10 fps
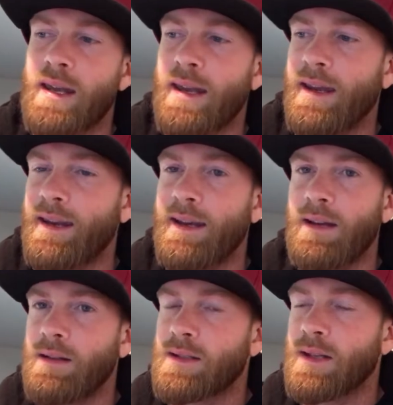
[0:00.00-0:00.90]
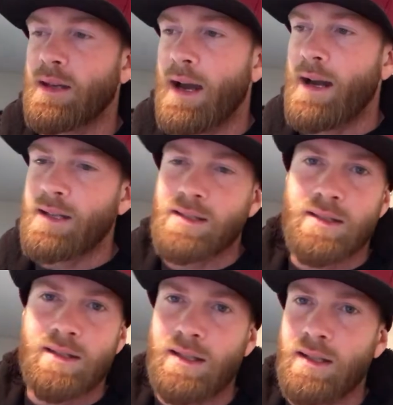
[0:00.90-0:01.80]
and I
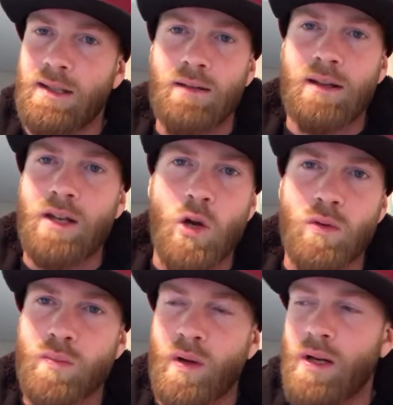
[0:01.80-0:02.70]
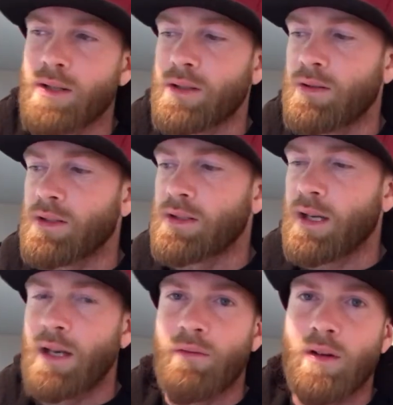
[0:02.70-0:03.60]
just either get no response or just
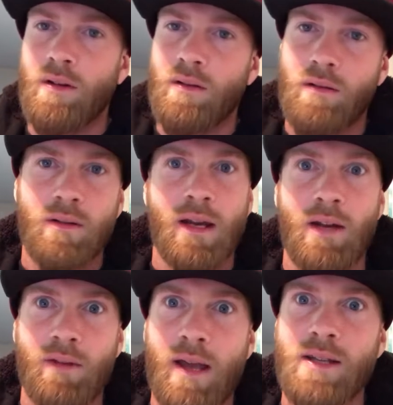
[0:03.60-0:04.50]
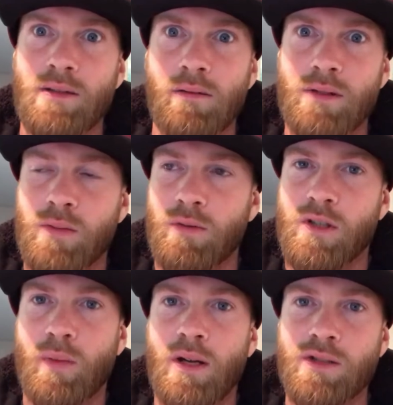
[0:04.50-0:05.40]
kind of an asshole-ish
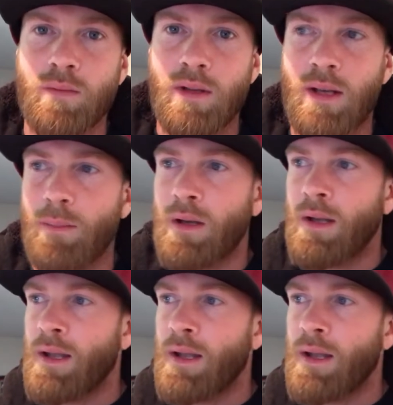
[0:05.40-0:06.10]
response from them,